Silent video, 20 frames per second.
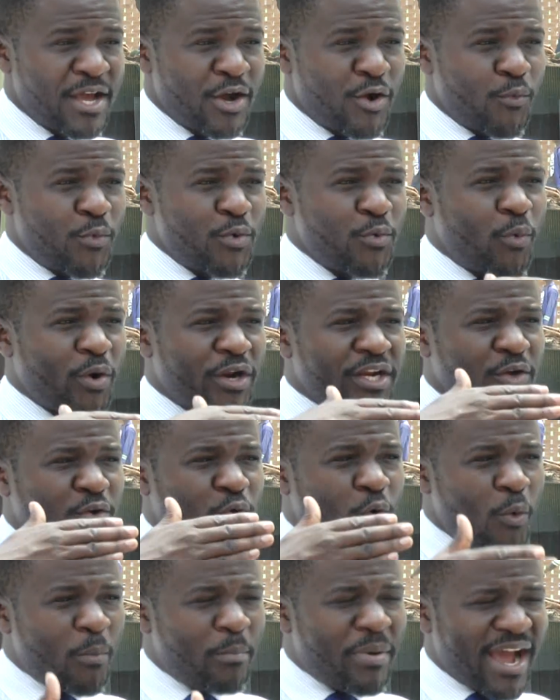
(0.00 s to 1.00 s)
we want to
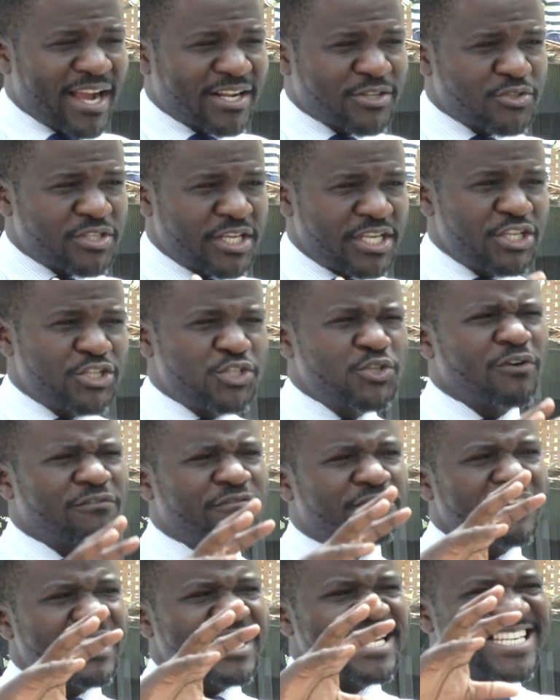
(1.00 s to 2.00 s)
go back to the issue
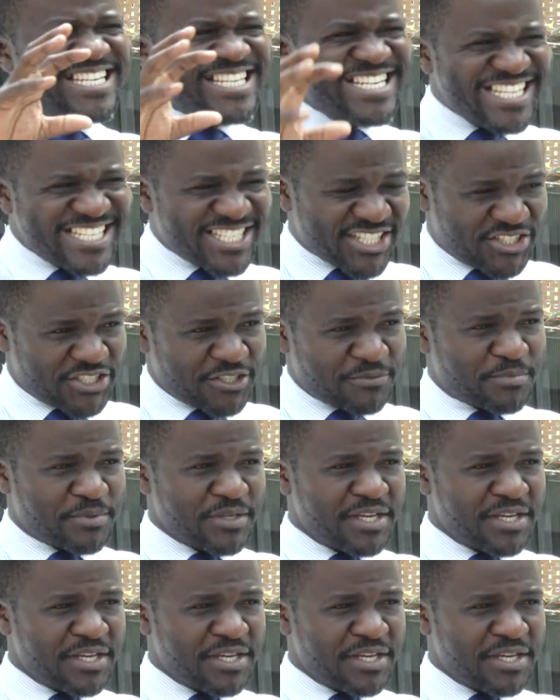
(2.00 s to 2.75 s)
of leadership.